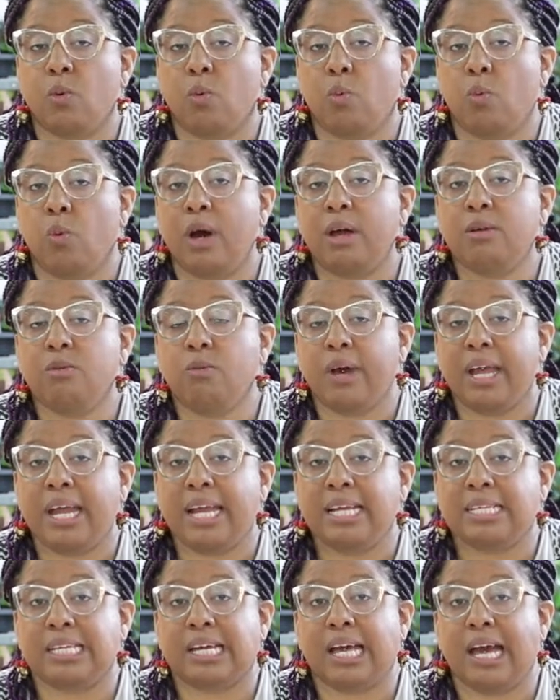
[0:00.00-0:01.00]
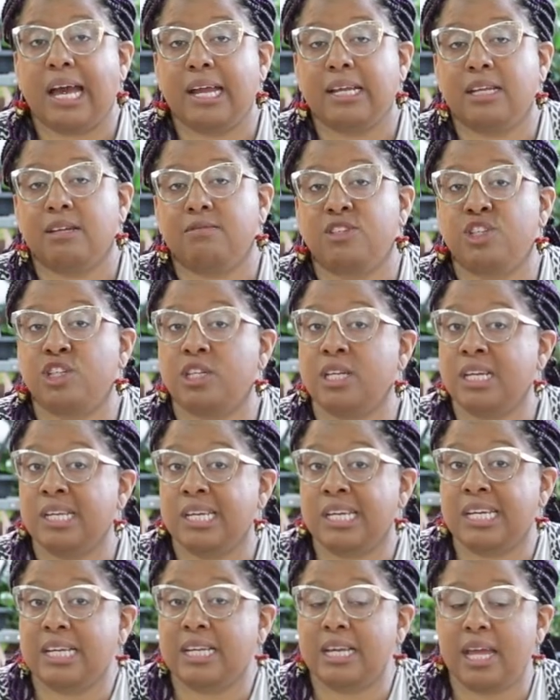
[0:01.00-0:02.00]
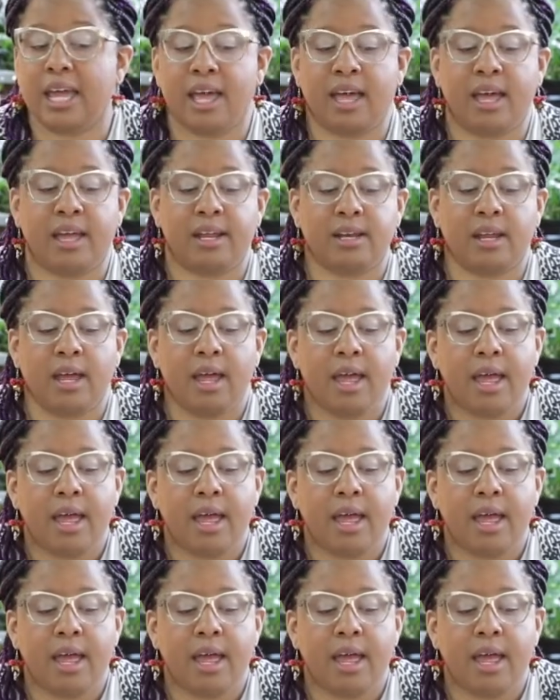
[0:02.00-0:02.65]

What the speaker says: one way to kind of cheat it and